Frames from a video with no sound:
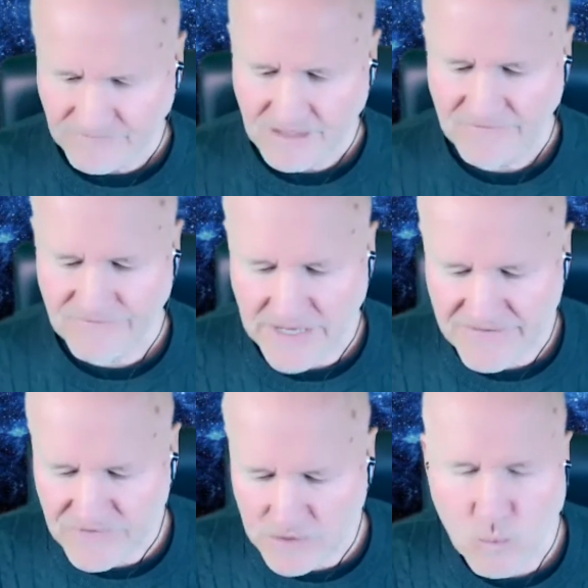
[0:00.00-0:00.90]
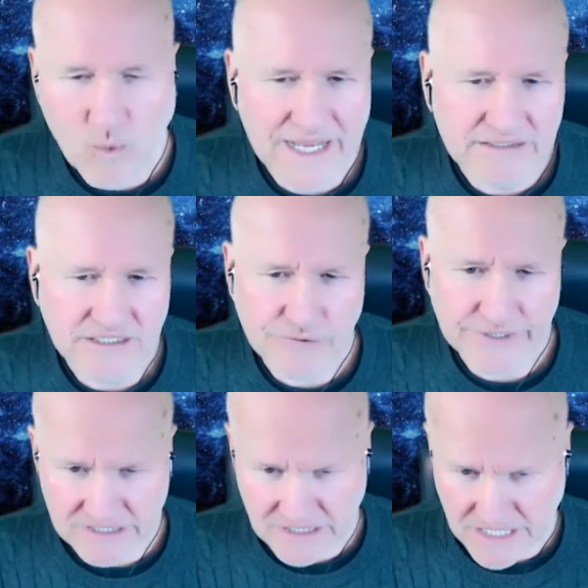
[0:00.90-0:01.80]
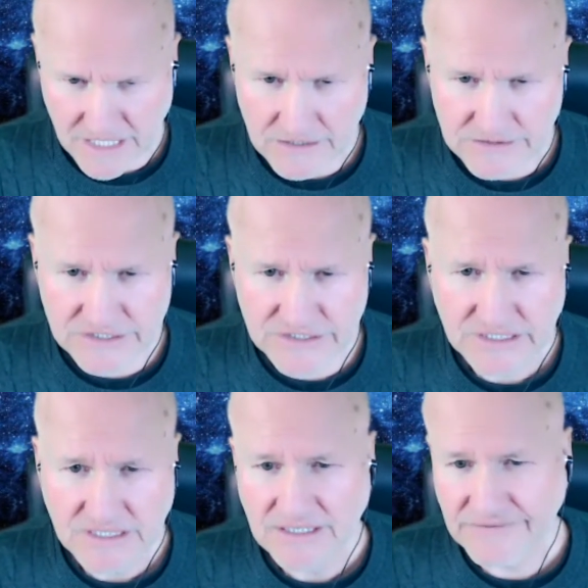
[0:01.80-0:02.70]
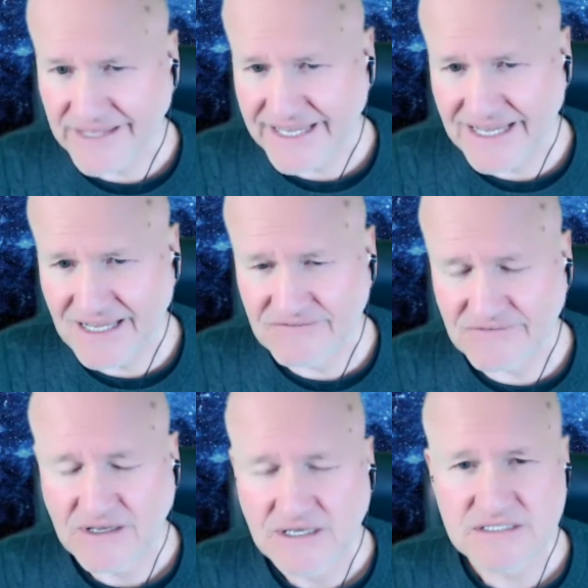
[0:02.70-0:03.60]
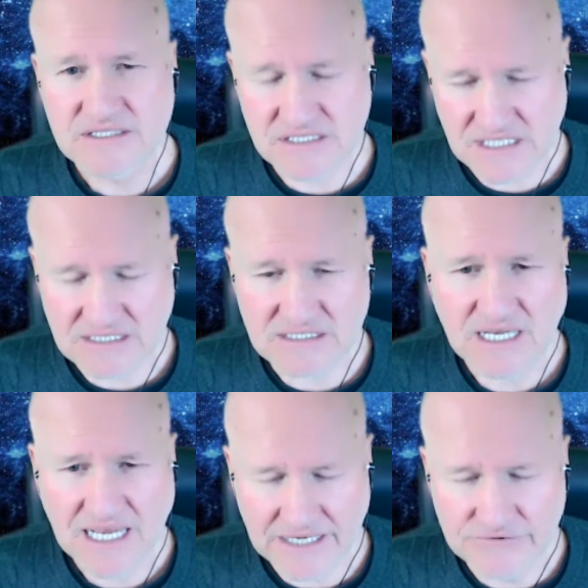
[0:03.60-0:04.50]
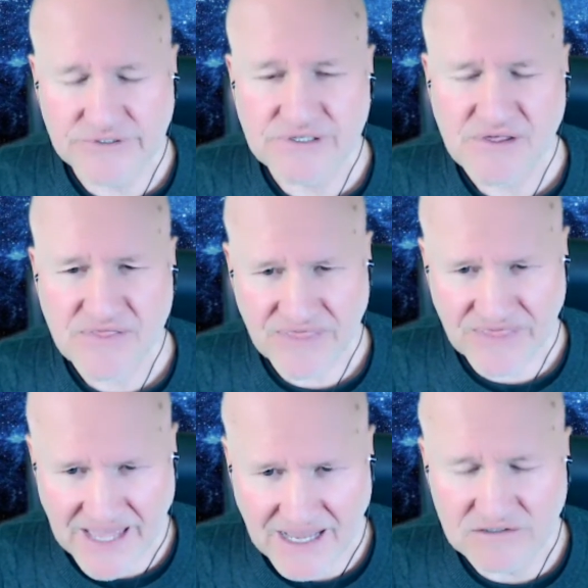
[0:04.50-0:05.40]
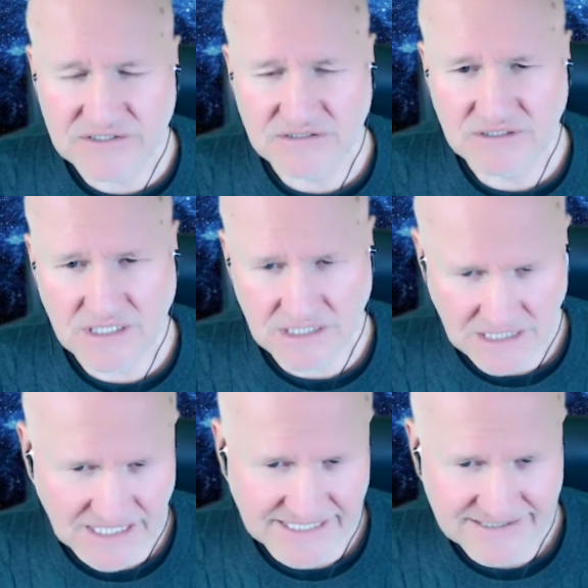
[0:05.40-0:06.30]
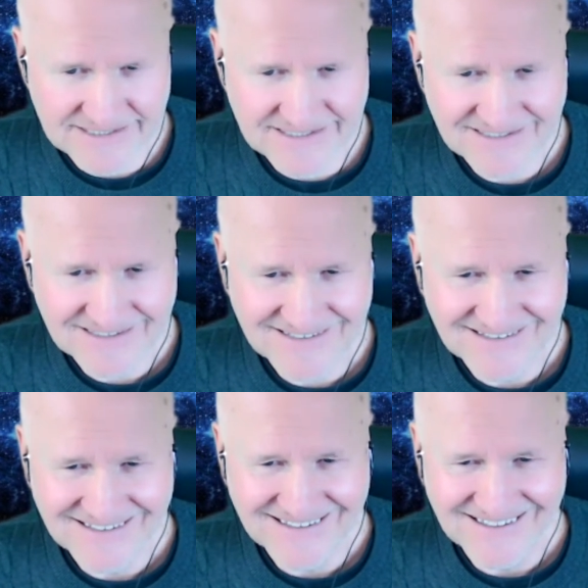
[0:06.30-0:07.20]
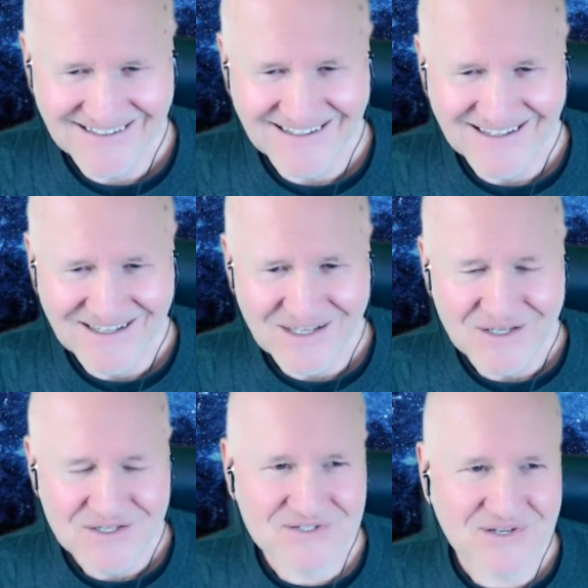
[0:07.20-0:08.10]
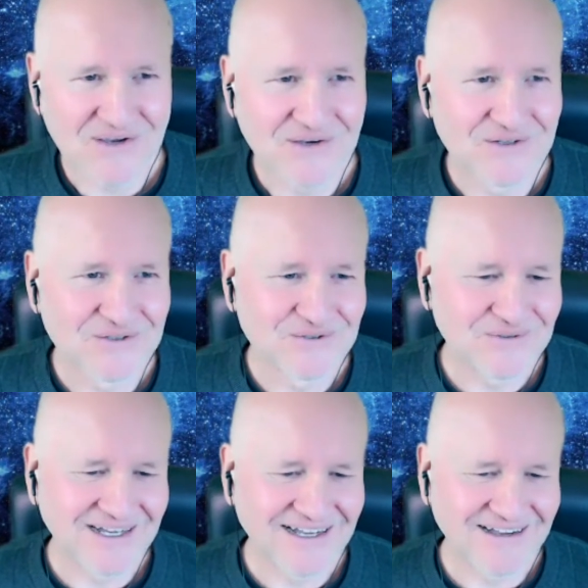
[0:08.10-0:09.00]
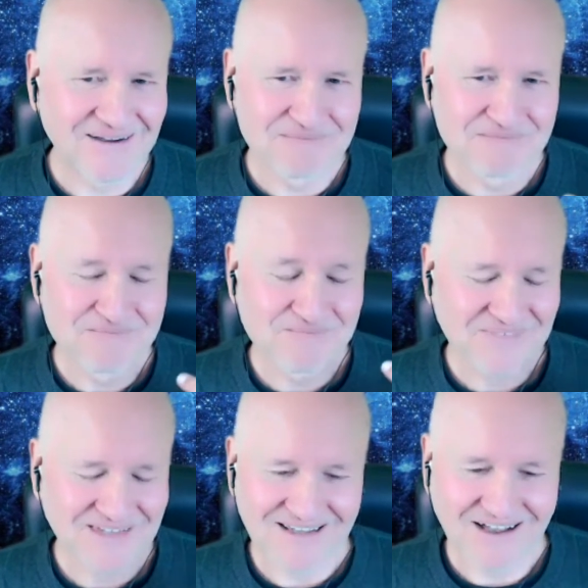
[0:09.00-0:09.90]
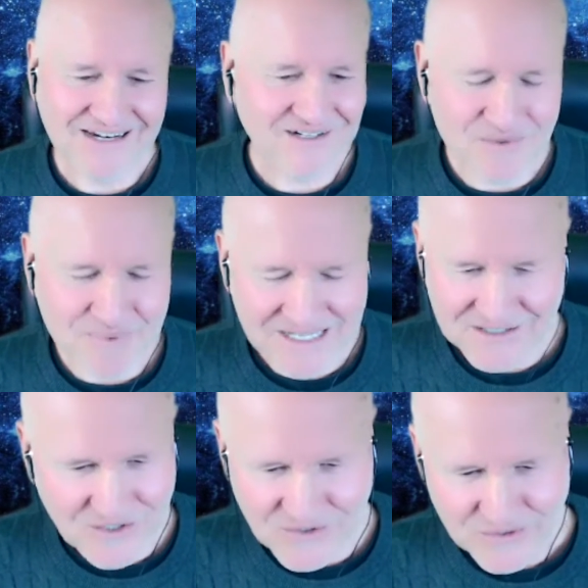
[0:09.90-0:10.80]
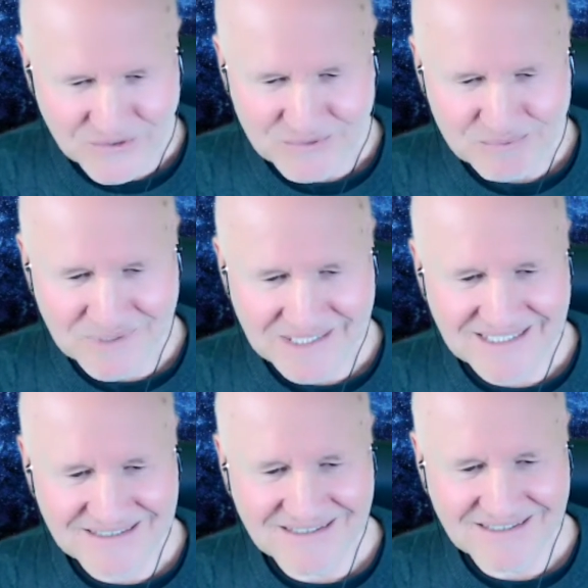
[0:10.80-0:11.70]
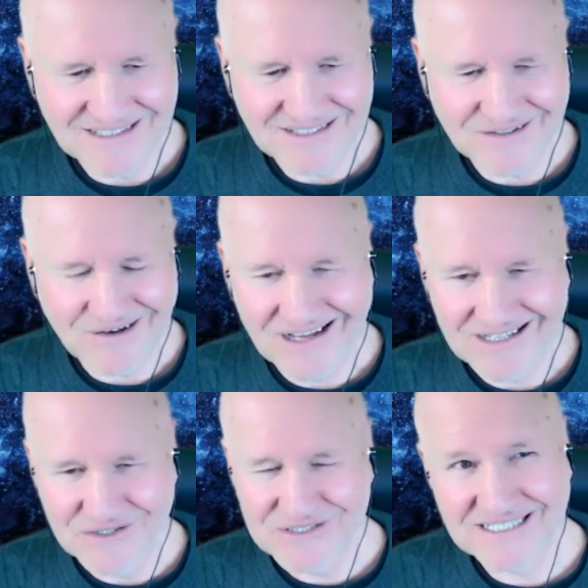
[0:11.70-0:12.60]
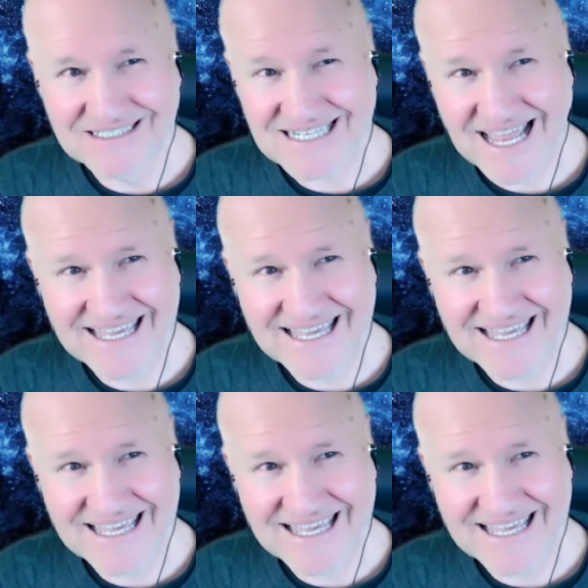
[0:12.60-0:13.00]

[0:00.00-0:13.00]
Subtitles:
for every one accredited coach, they have 600,000 clients. So I don't know about you, but I usually take